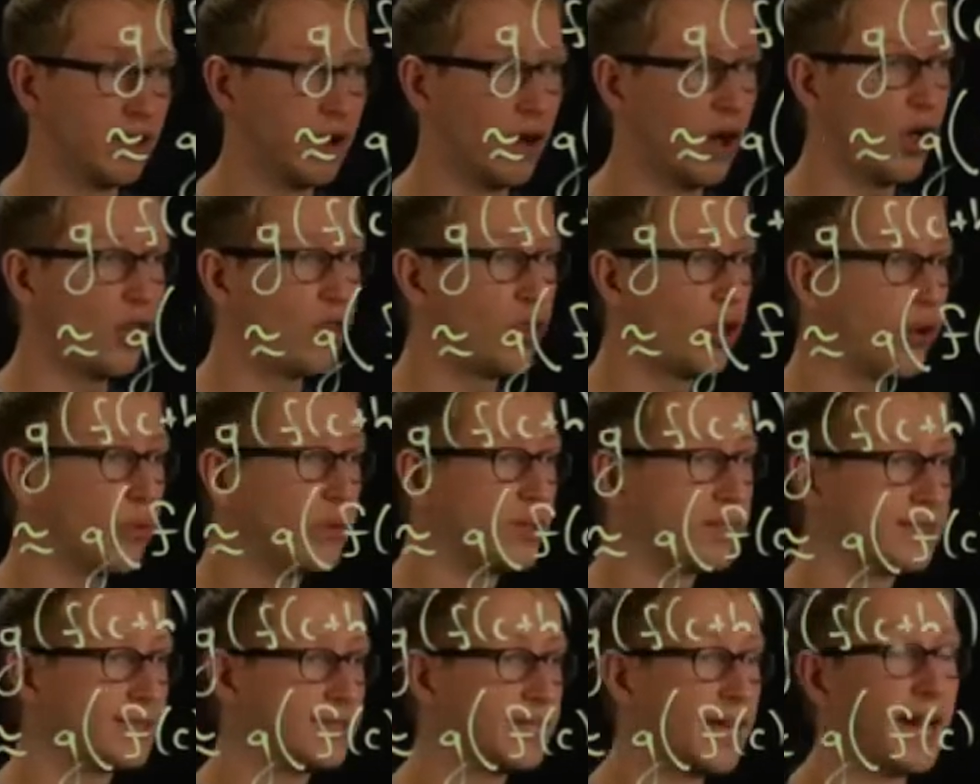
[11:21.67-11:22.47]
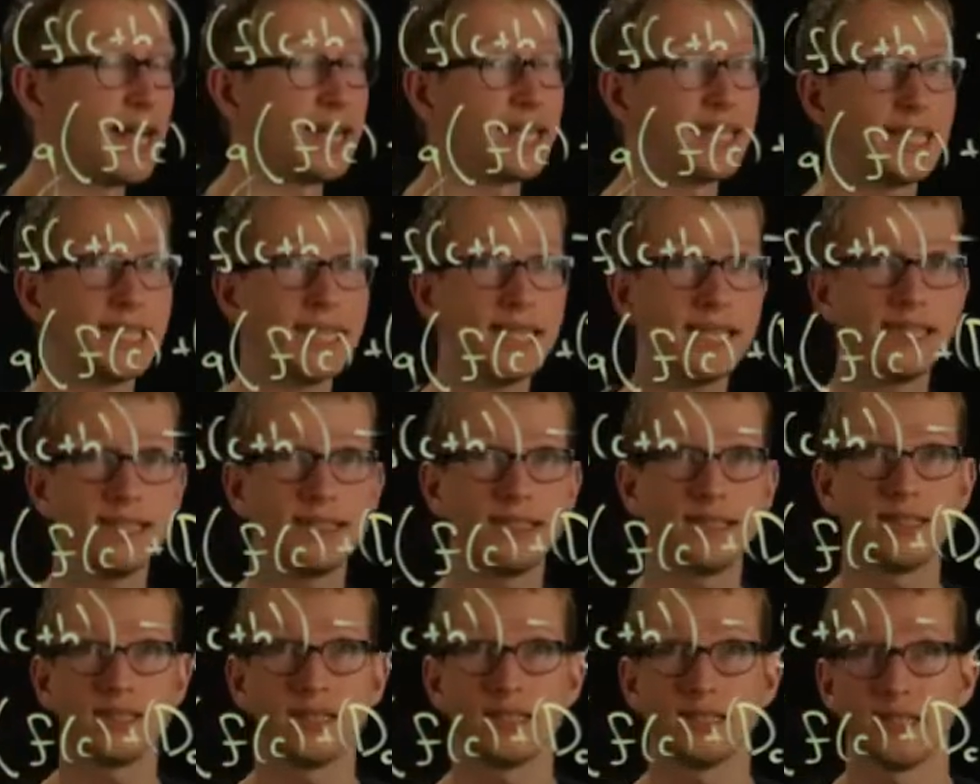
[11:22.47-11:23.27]
although it's not
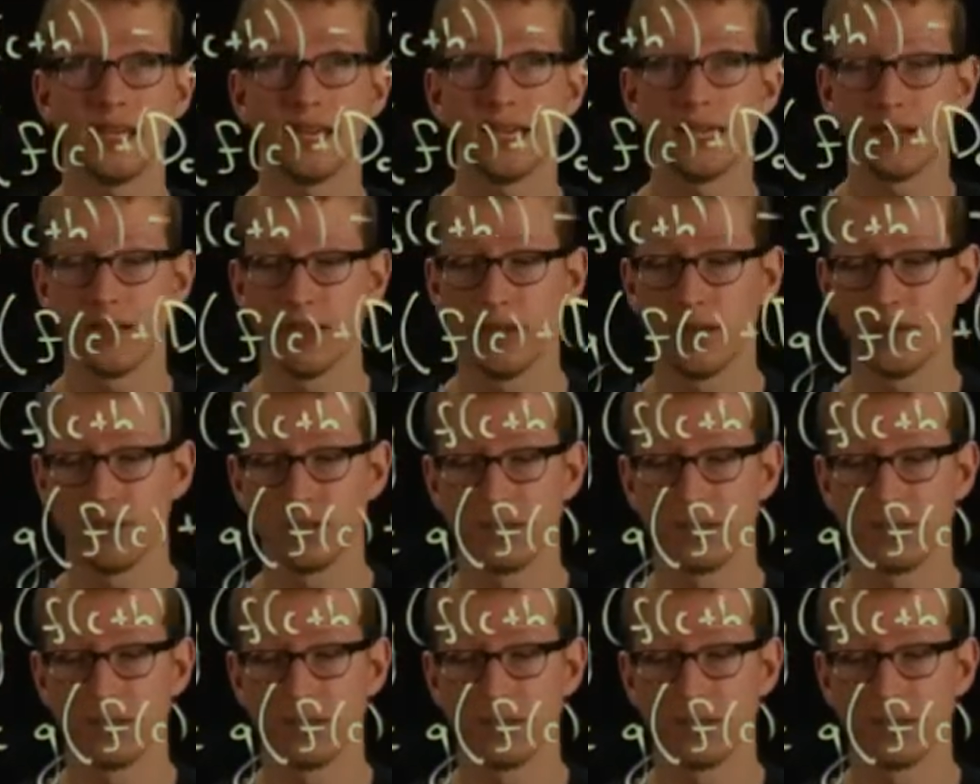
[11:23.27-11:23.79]
easy to take